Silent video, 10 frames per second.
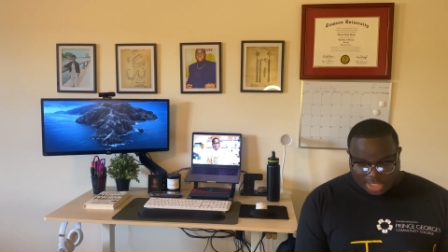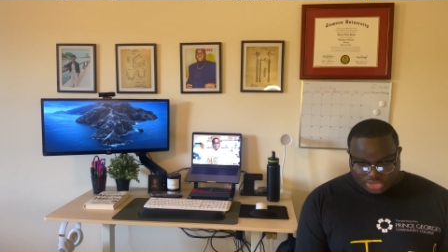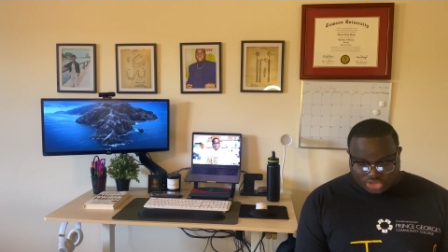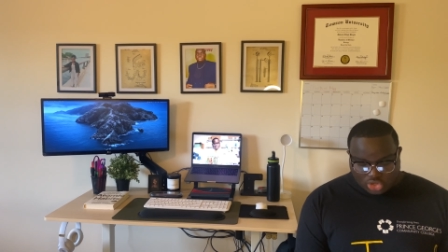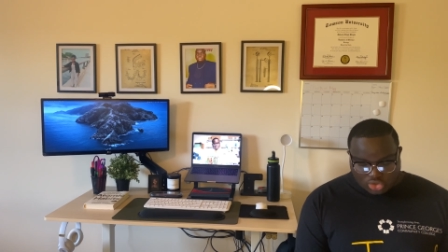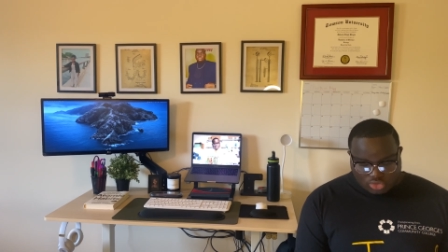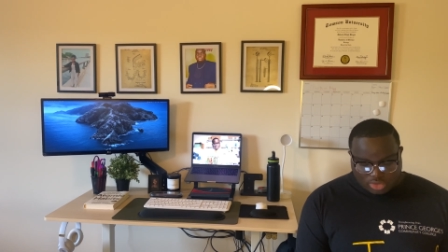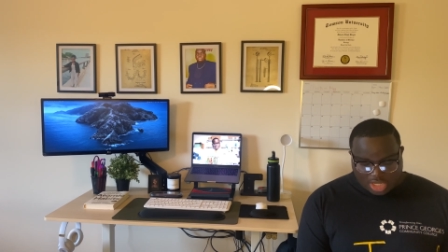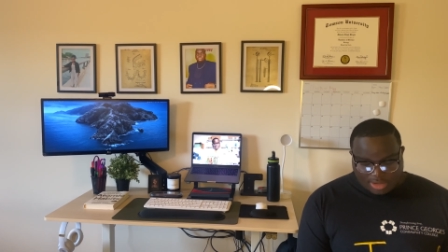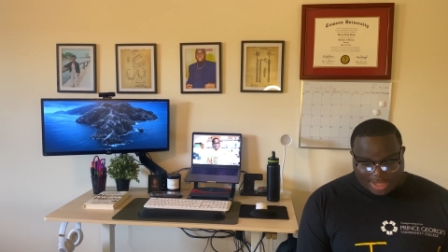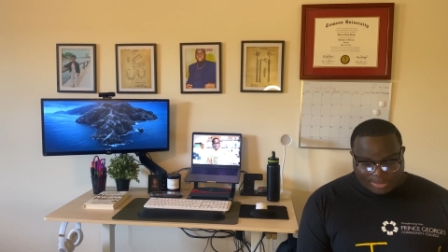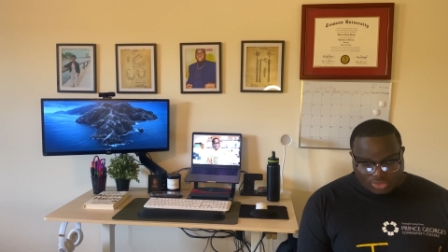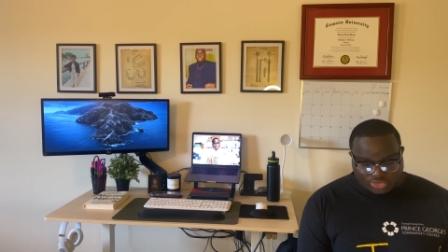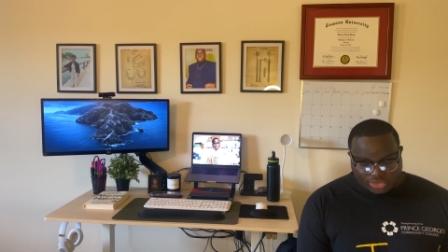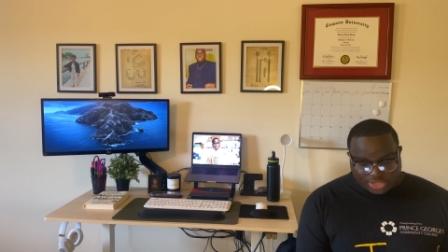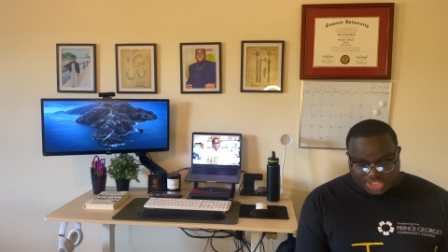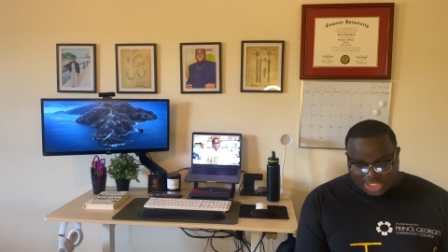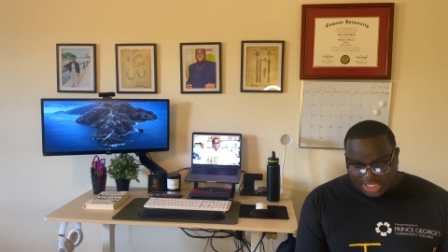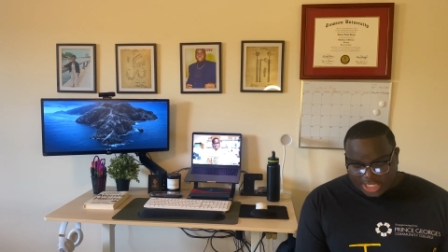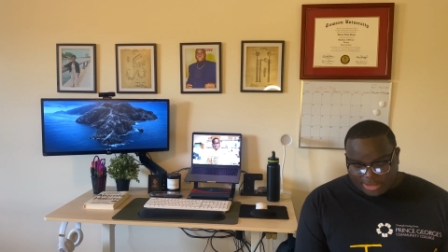So um, I moved on to
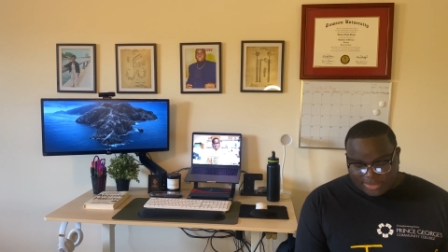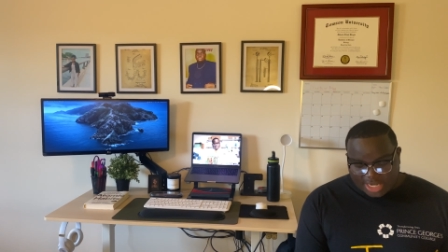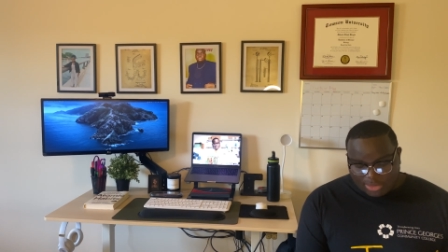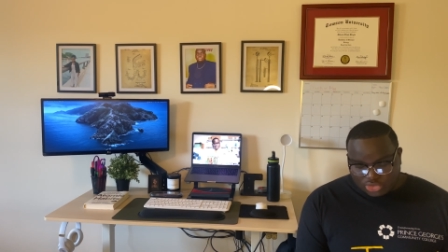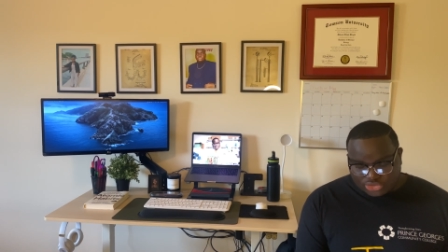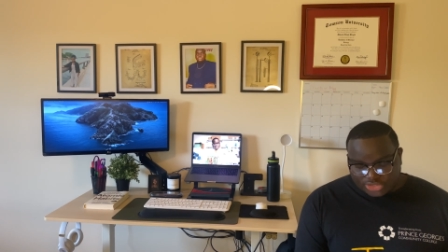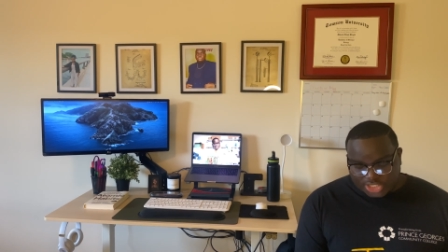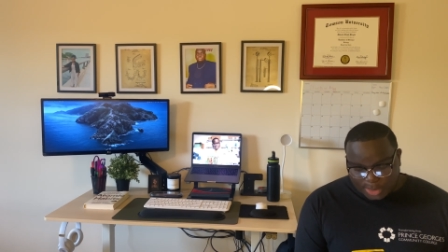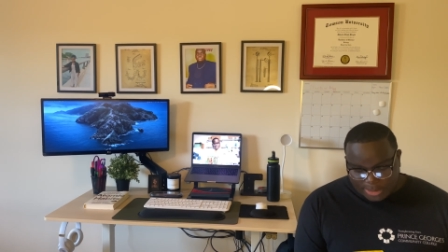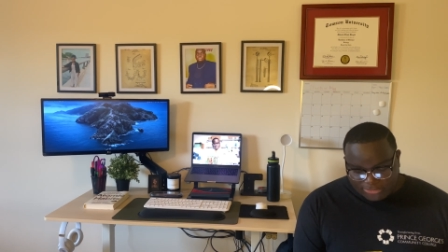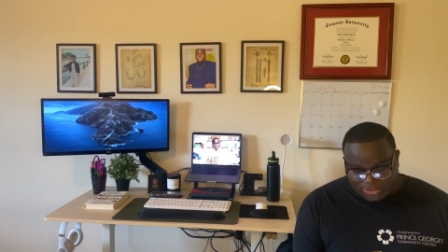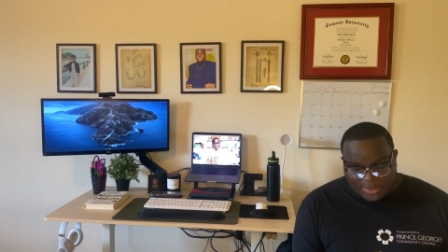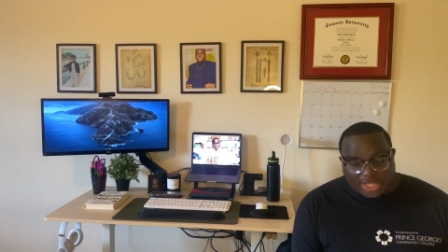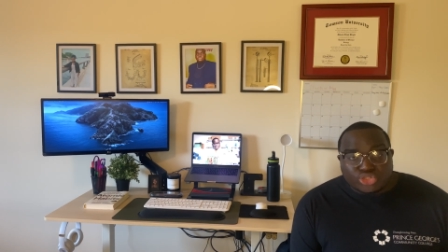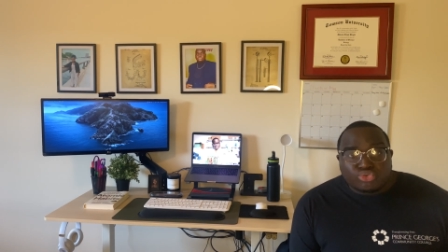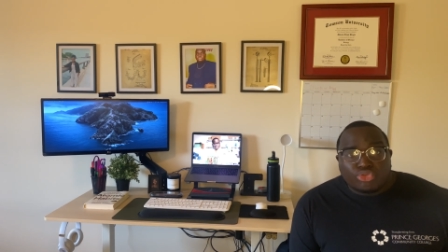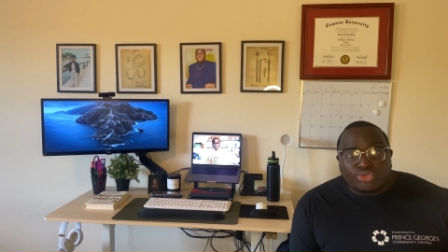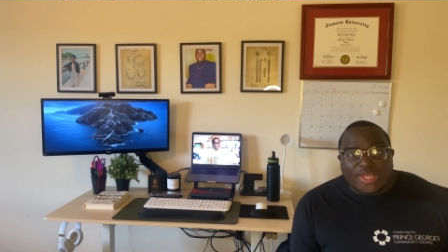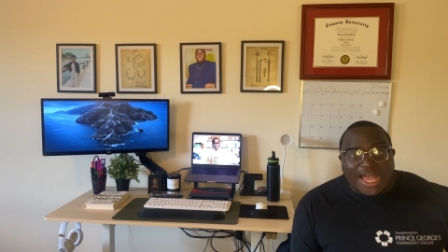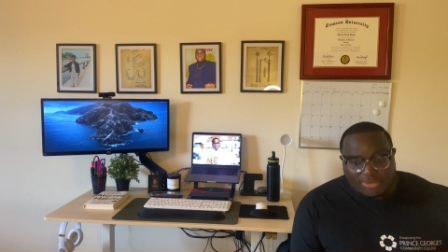Gen Chem and I worked on Gen Chem for about two to
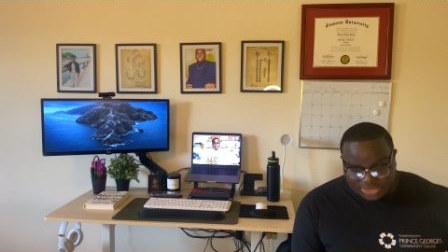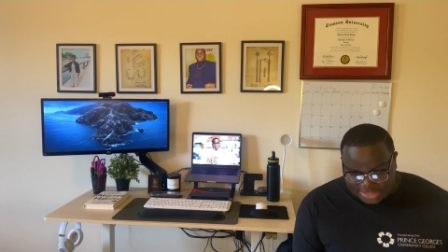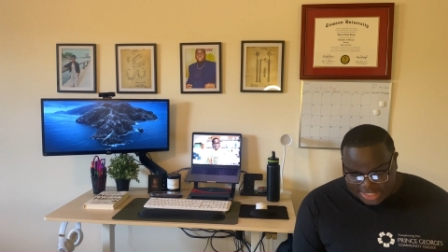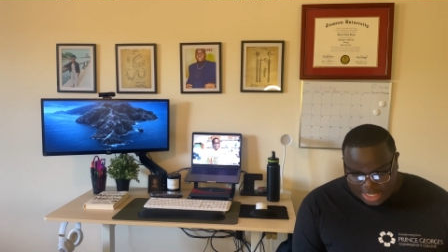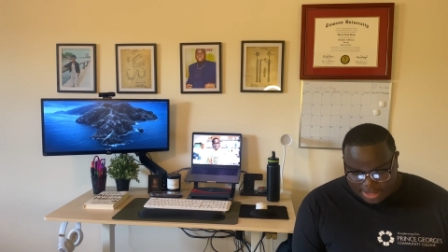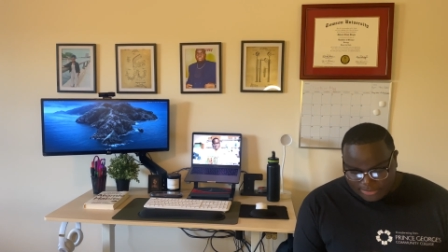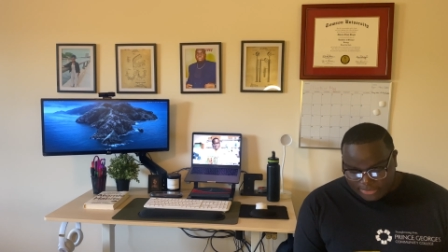three hours a day.